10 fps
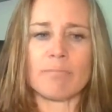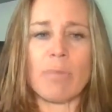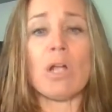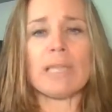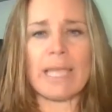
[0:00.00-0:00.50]

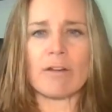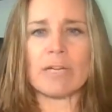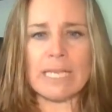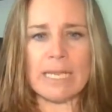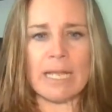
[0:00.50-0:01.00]

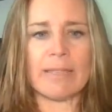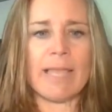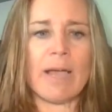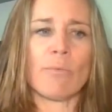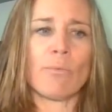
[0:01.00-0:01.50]
polarity
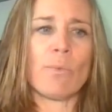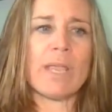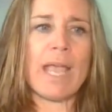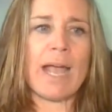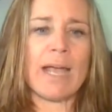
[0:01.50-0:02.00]
and that
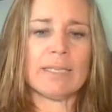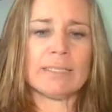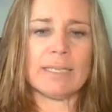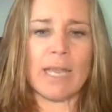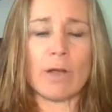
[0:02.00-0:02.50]
we
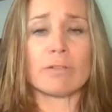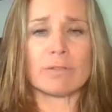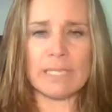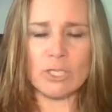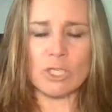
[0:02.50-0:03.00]
had in our
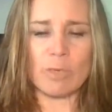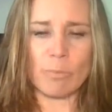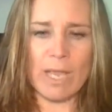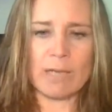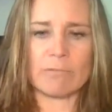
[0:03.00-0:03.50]

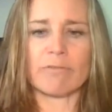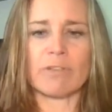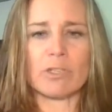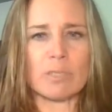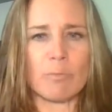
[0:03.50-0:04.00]
relationship we had a
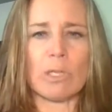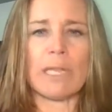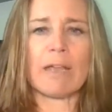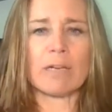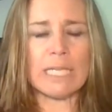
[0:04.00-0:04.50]
reversed
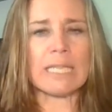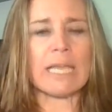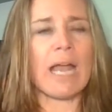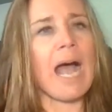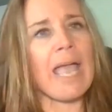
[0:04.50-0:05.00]
polarity
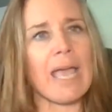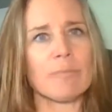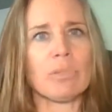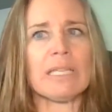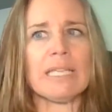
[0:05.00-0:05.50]
that i
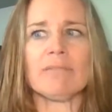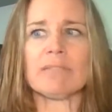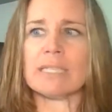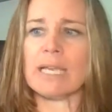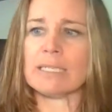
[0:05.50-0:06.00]
had
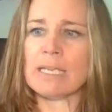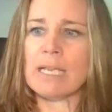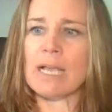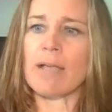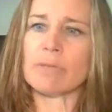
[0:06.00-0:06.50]
believed that
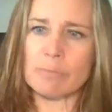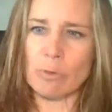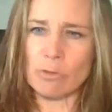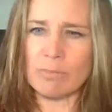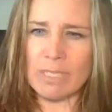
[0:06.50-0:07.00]
i was
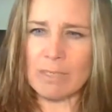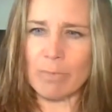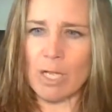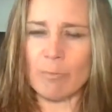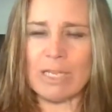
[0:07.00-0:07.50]
supposed to be the
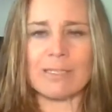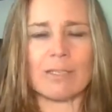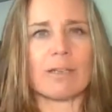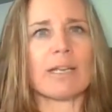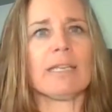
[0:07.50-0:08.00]
ball
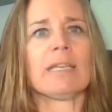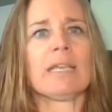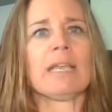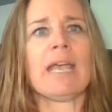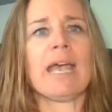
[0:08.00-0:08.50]
buster and
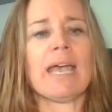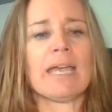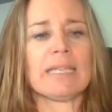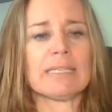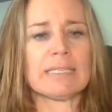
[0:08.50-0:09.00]

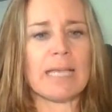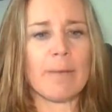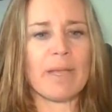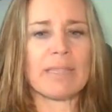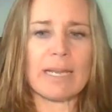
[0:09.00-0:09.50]
and
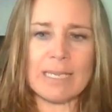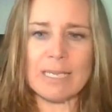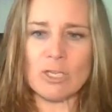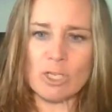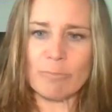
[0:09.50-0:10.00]
um, and that
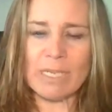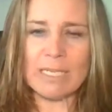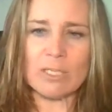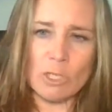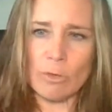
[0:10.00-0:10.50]
he should
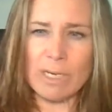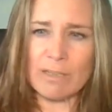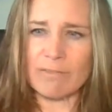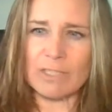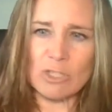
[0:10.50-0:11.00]
be
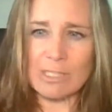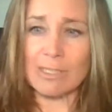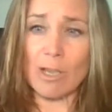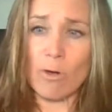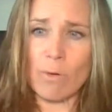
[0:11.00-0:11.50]
intuitive and just
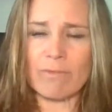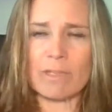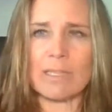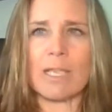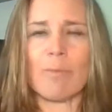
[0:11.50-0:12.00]
know
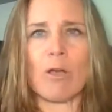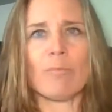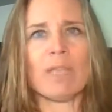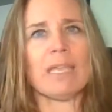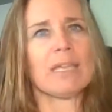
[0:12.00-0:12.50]
everything
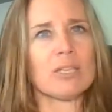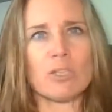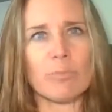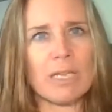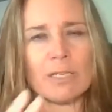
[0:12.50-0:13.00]
about me and he
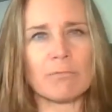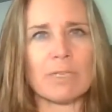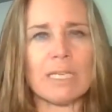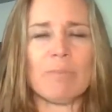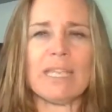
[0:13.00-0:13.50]
should be able to
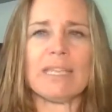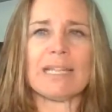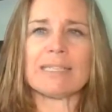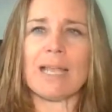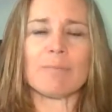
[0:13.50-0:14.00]
read me and
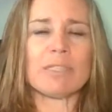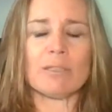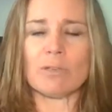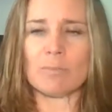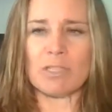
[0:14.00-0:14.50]
that's
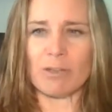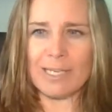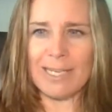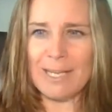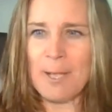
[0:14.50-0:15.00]
absolute absurdity